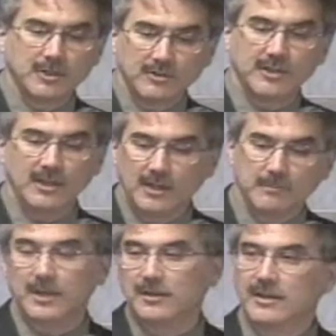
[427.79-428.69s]
D,
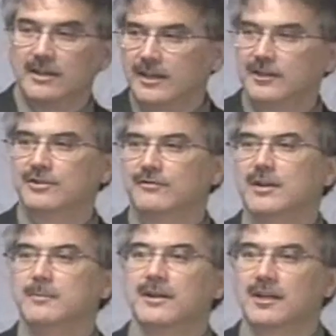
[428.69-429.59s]
BDE. So if
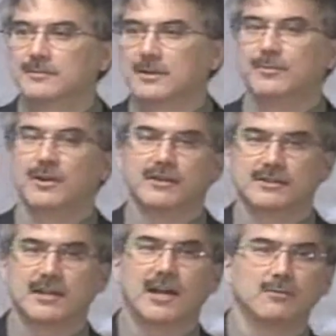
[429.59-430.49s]
anybody comes up here on the
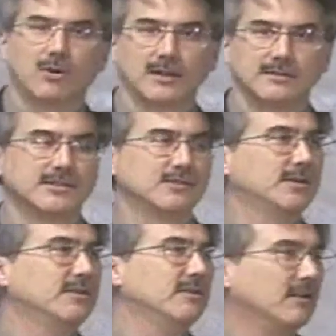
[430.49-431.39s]
sidewalk and says, what
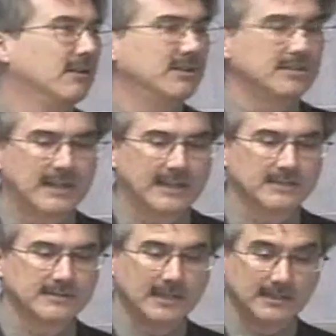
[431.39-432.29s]
did you learn today? You can
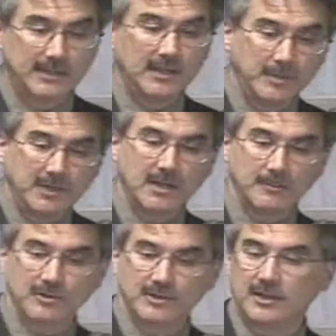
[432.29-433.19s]
say D,
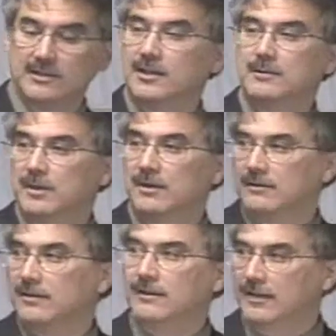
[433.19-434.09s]
PW, D, D,
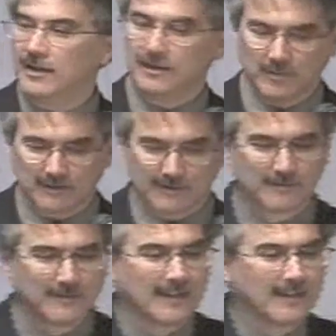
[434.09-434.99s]
BDE, whatever.
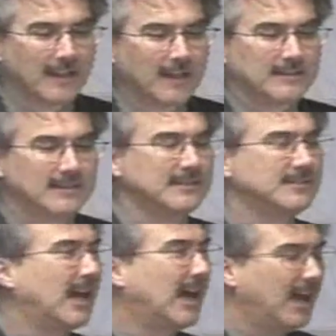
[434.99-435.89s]

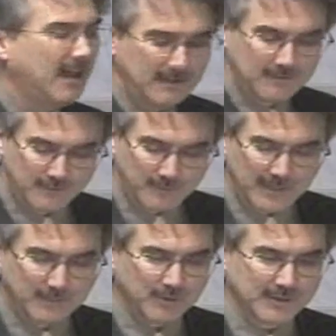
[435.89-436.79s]
Design for
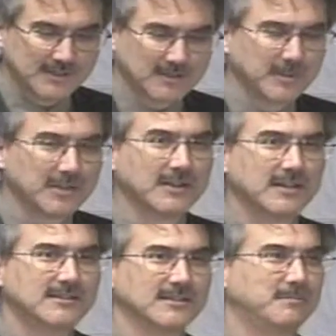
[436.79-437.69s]
people with
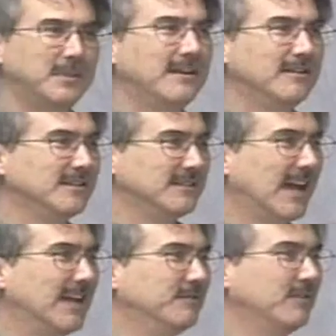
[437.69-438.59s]
disabilities is better
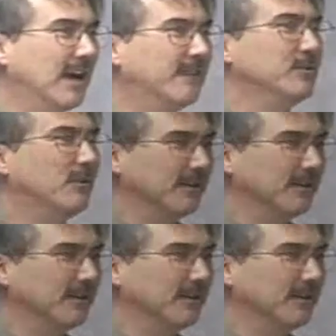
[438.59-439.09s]
design for everyone.